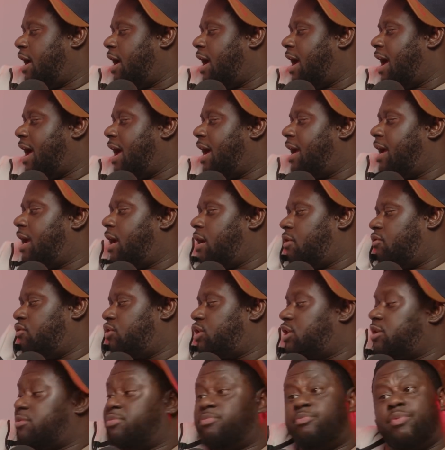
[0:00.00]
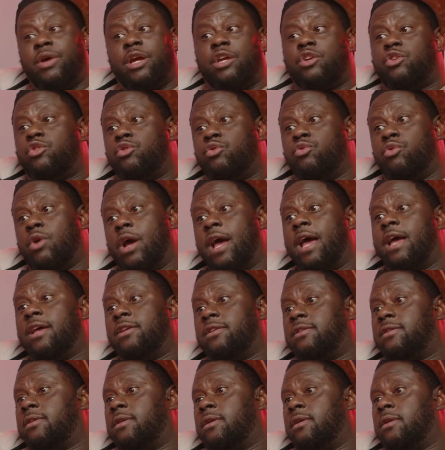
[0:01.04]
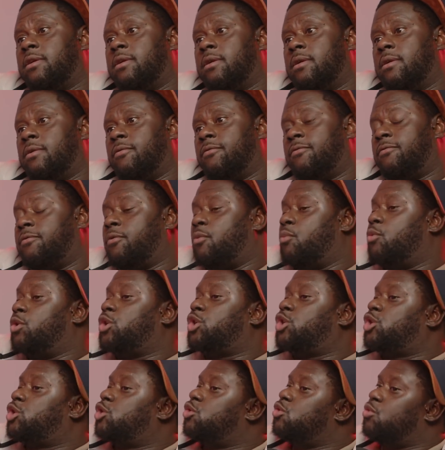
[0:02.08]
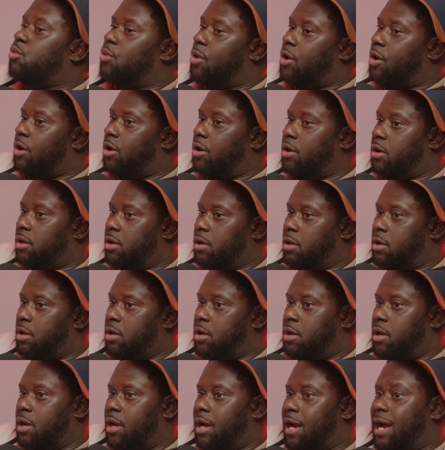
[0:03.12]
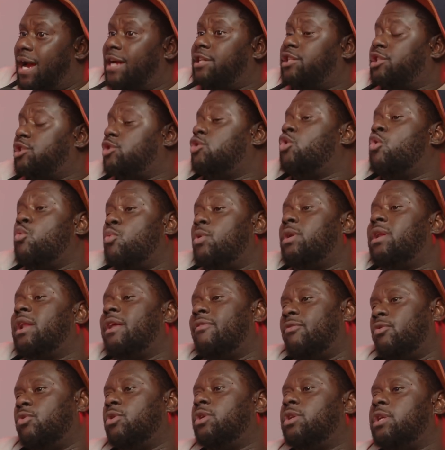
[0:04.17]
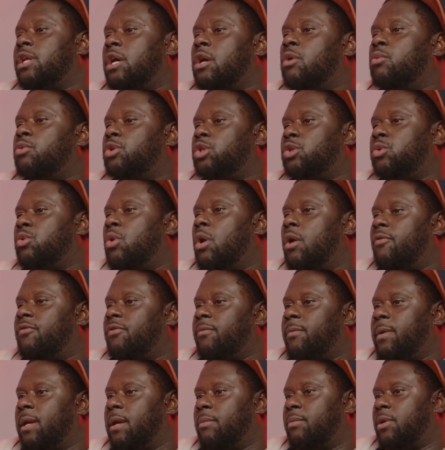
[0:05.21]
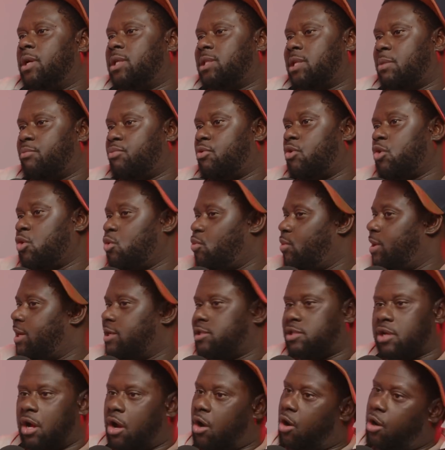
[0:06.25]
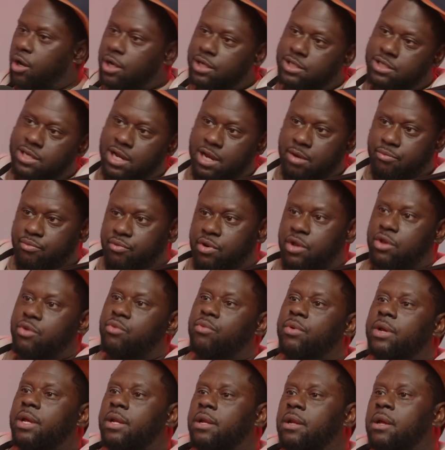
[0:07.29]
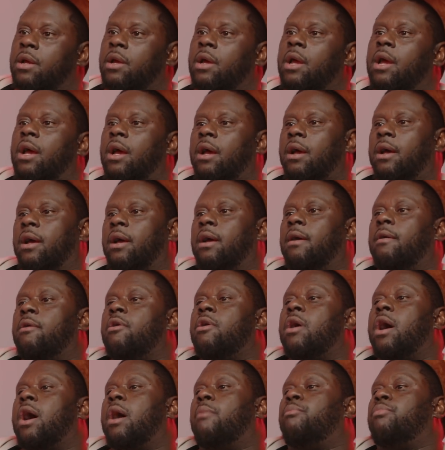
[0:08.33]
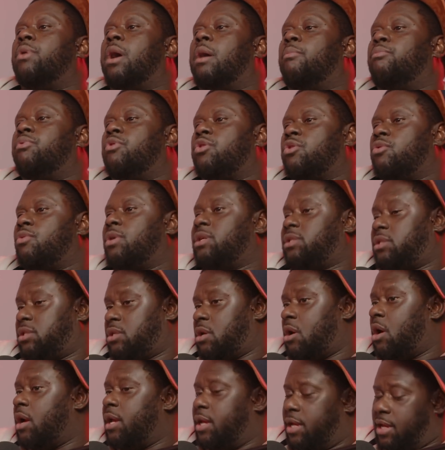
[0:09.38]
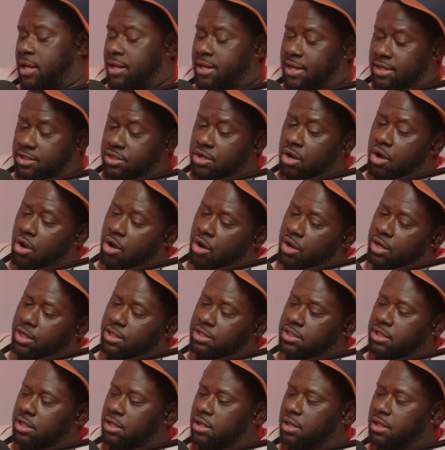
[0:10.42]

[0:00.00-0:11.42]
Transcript: I gotta respect you as for what you are. I just know what level to deal with you are from here because I brought you in as an artist. I ain't bring you in as some gangster. I, I brought you as a, in as an artist.